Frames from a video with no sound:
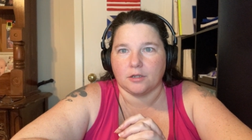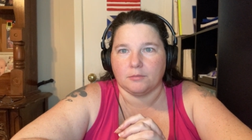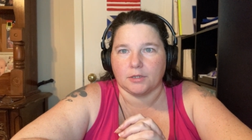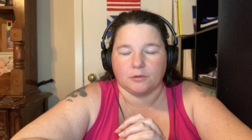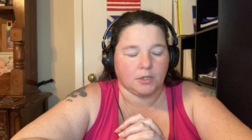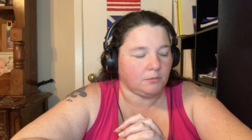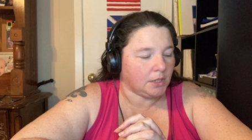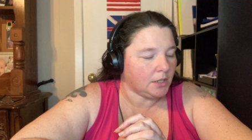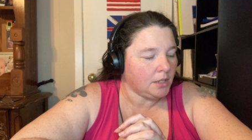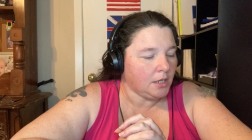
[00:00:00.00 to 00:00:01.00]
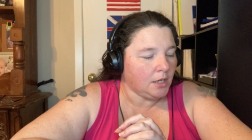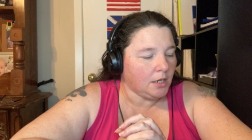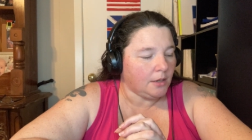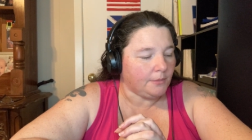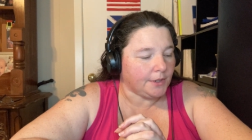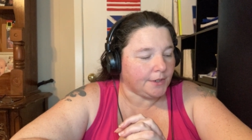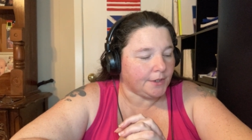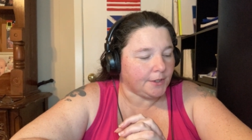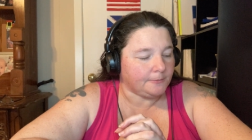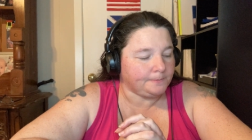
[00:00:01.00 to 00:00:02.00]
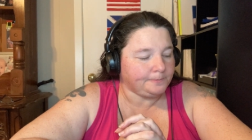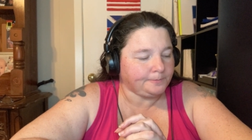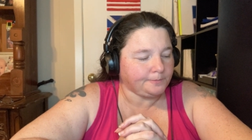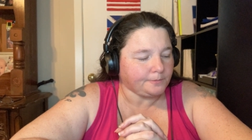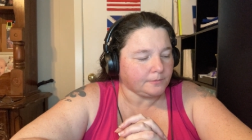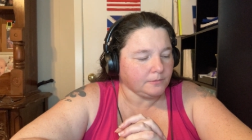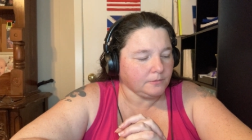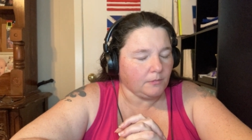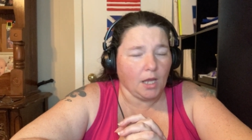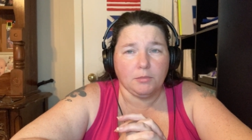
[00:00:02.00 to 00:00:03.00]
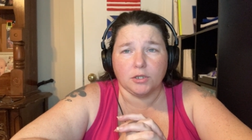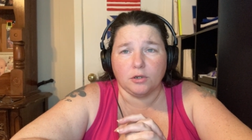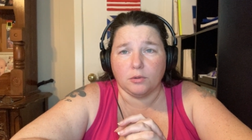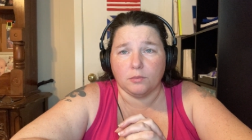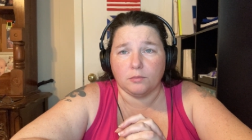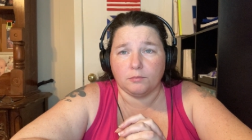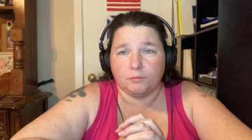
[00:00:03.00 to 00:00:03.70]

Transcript: talking about the Green Bay. But, um. Uh, I'm going to go.